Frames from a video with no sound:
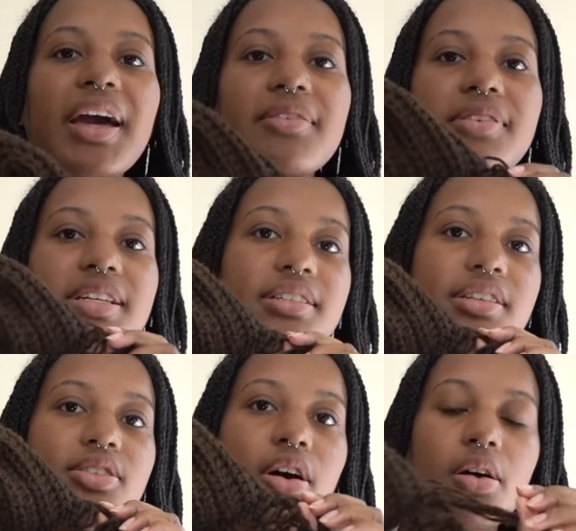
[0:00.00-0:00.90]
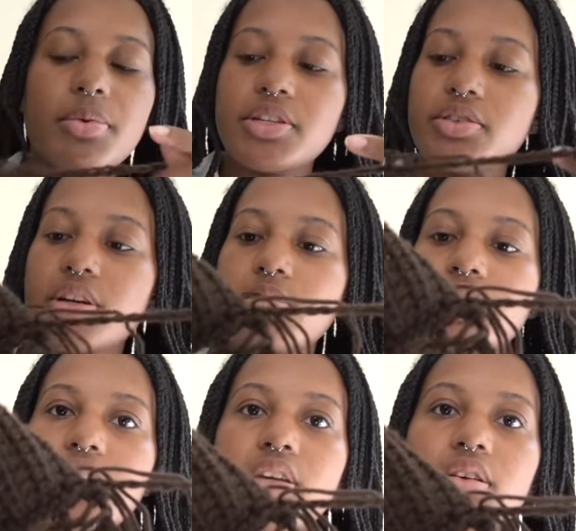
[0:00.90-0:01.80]
I finished the top. It turned out
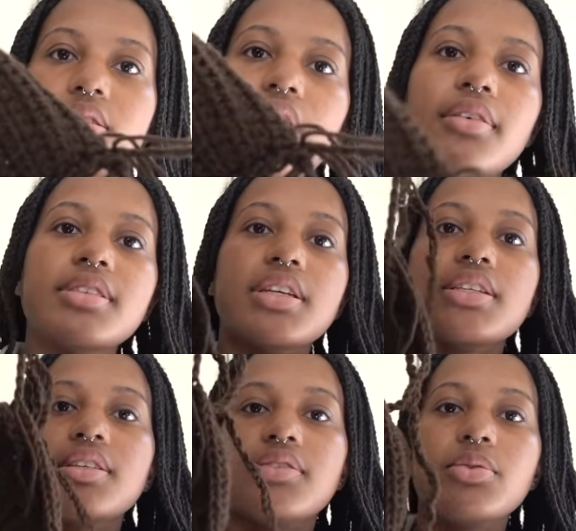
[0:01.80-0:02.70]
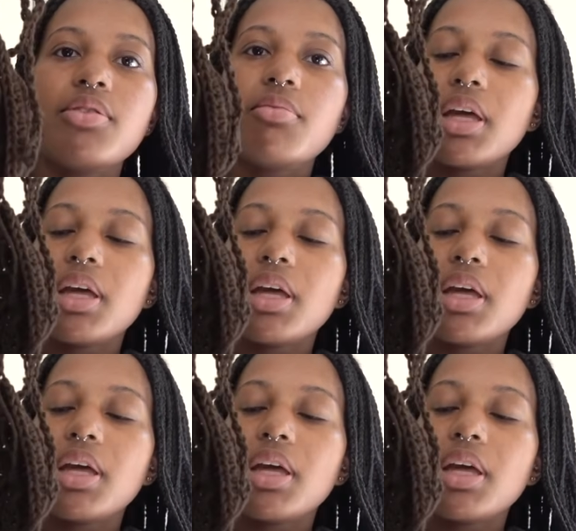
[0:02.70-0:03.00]
really cute. Obviously, I still have to weave in my